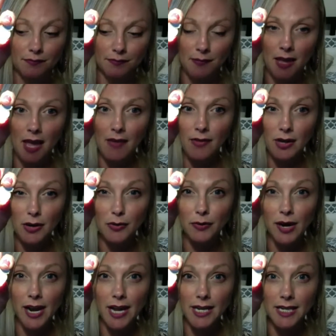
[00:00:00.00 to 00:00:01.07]
having
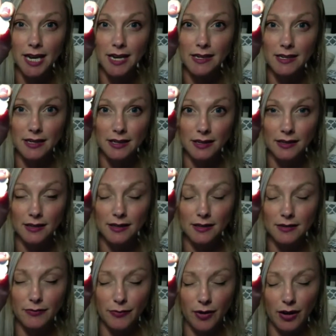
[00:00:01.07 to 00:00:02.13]
grand
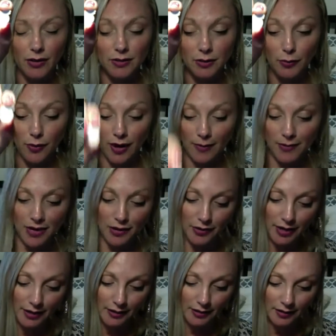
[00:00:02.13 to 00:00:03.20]
ideas. Also what I'm
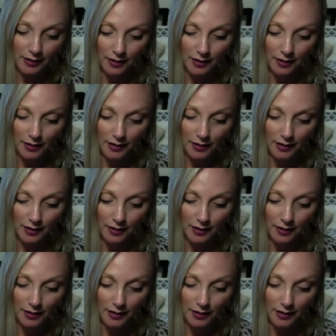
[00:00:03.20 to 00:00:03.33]
hearing.